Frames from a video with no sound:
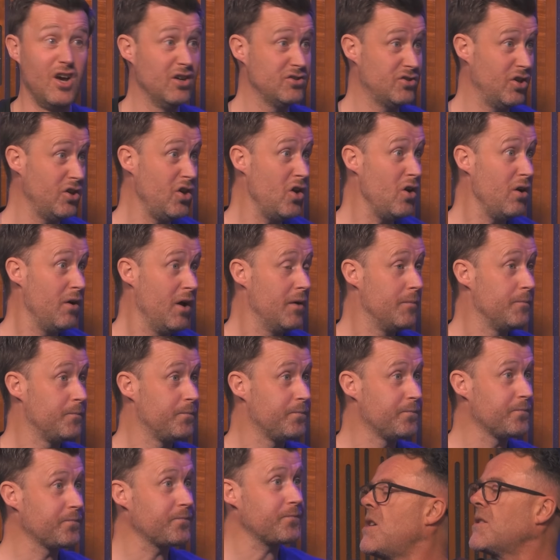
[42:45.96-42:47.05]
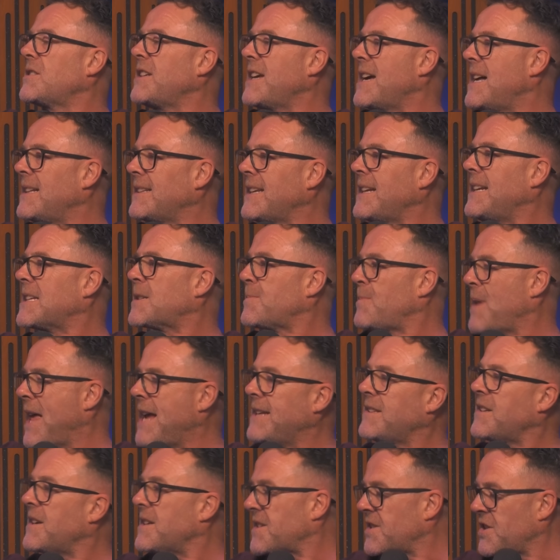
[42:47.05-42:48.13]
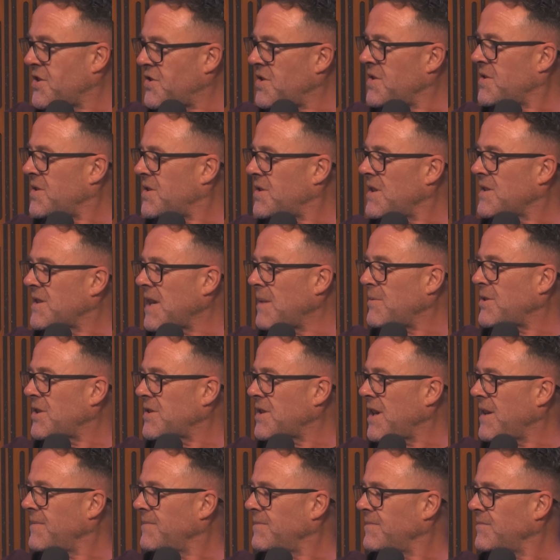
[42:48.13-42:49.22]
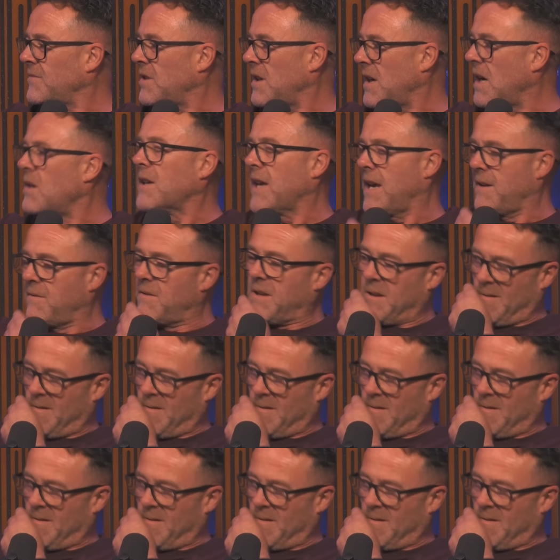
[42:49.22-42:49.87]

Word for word: So, so you, when you say they talked to you, Al, they'd explain the decisions? Is and not every decision, because okay, they're right. not